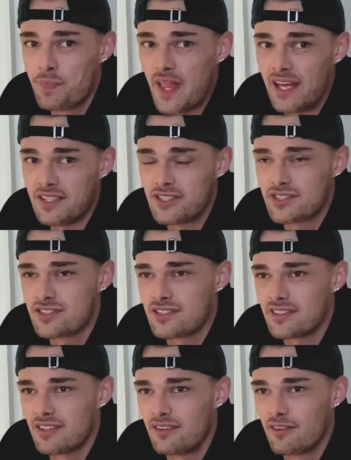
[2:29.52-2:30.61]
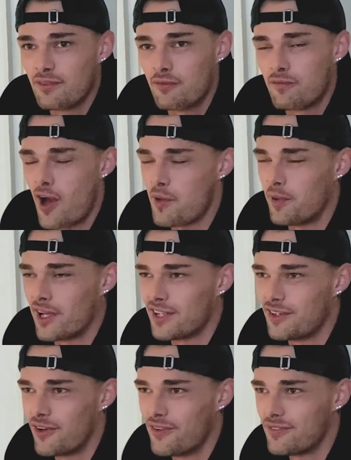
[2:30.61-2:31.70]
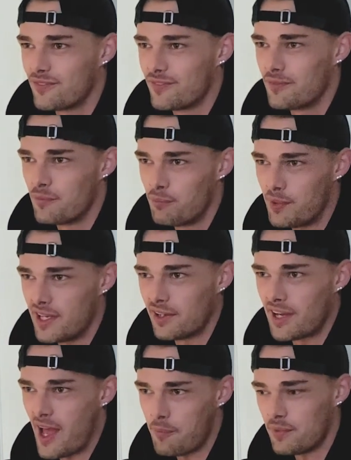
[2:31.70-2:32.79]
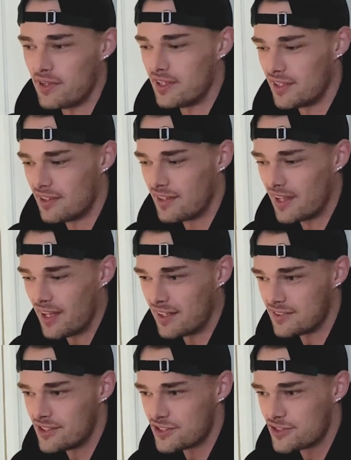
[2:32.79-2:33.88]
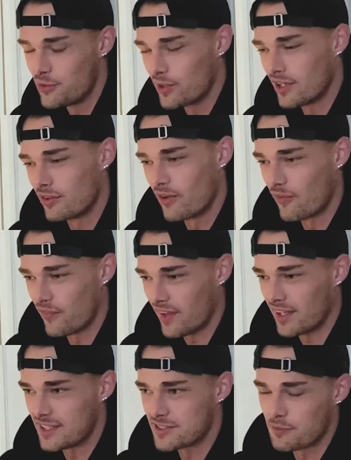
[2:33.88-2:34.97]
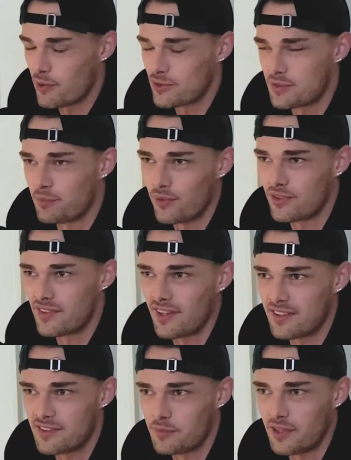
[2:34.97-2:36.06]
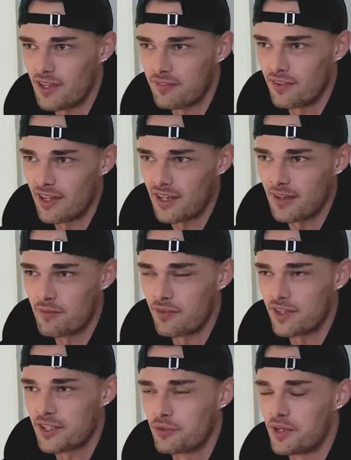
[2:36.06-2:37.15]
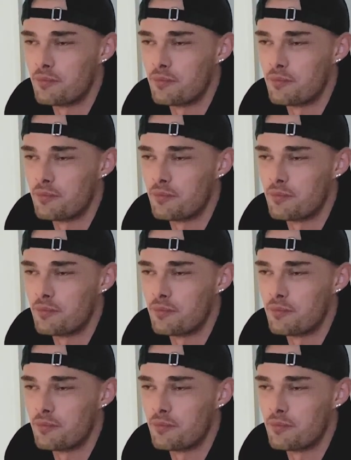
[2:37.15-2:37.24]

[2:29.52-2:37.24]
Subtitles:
and just vibing. You know, being happy and just doing your own thing is the most important thing to me. I feel like I'm very career